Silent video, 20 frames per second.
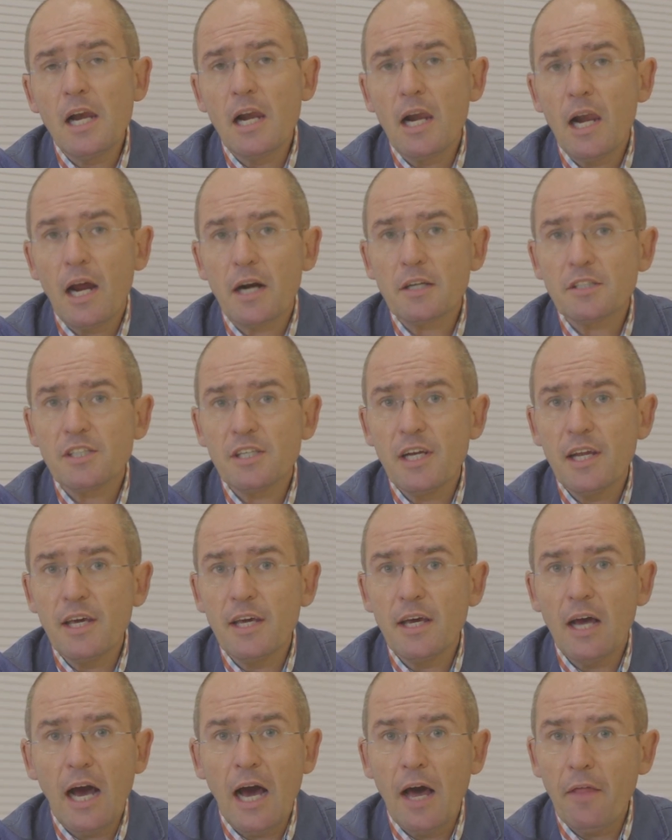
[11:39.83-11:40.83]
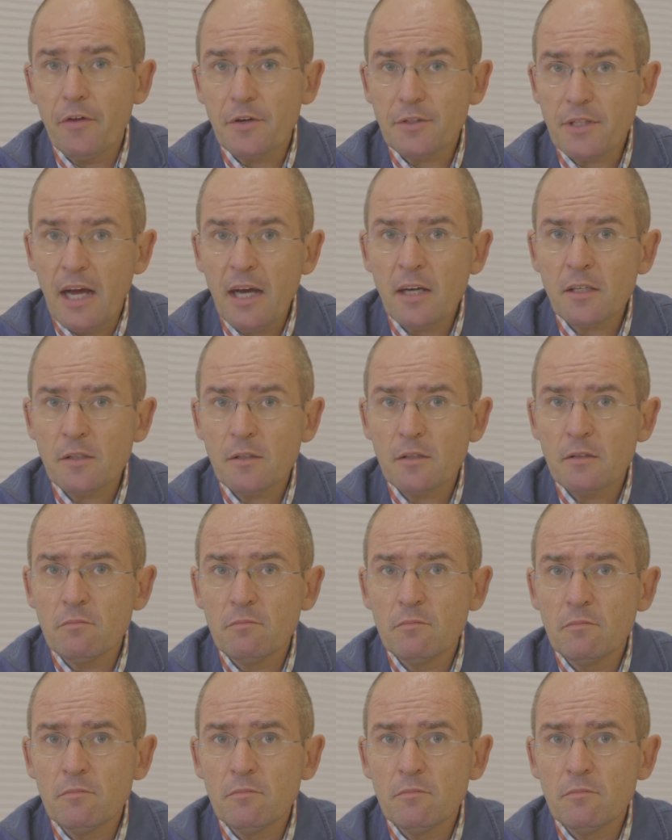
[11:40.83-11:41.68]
largely undertaxed,